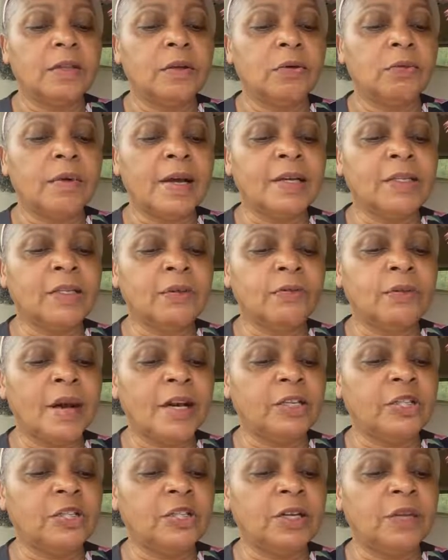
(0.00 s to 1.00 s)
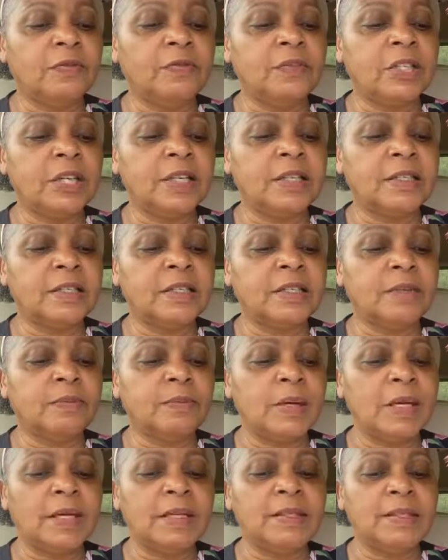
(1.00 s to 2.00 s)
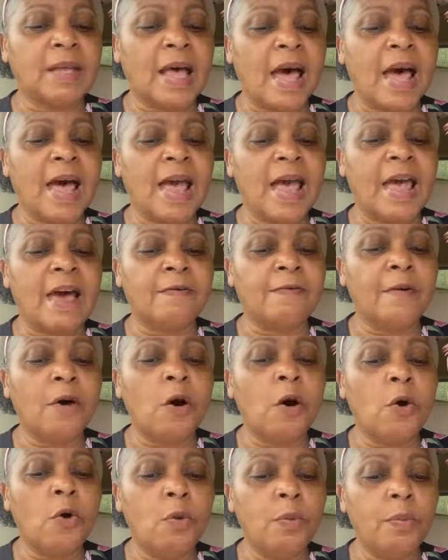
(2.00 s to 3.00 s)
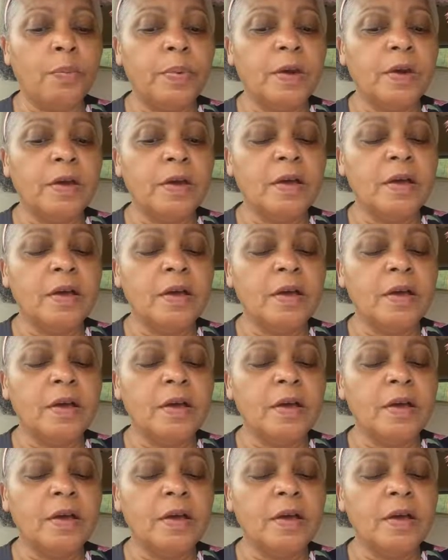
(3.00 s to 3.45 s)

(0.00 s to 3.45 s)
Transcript: The resurrection of Jesus means I have hope